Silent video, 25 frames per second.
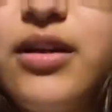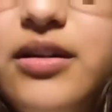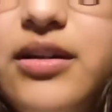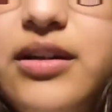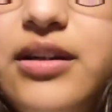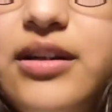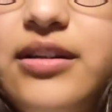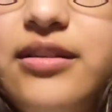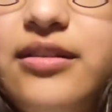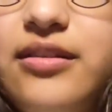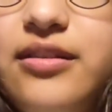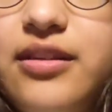
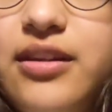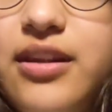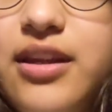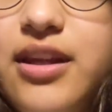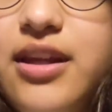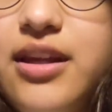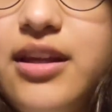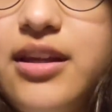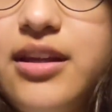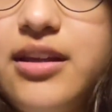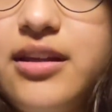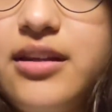Honestly,
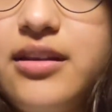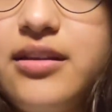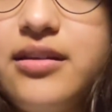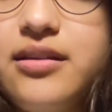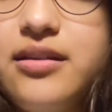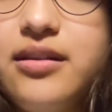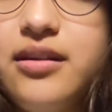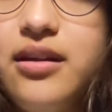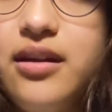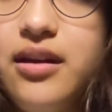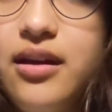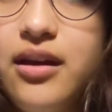
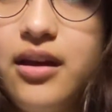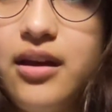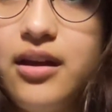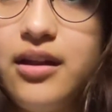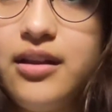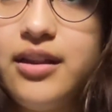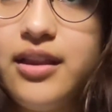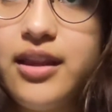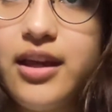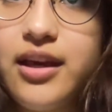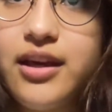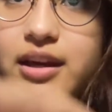
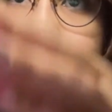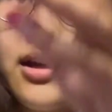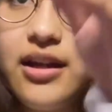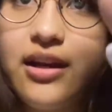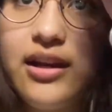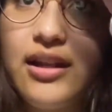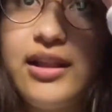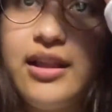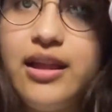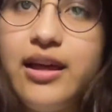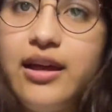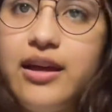not
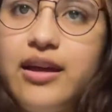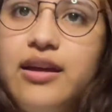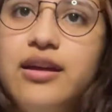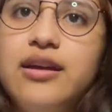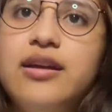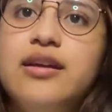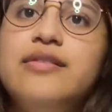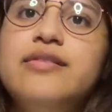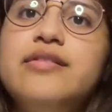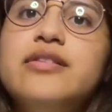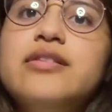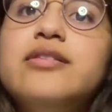gonna lie,
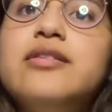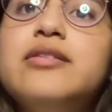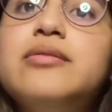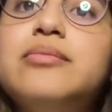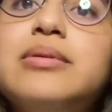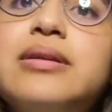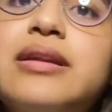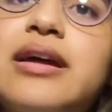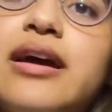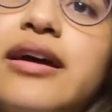even though I've been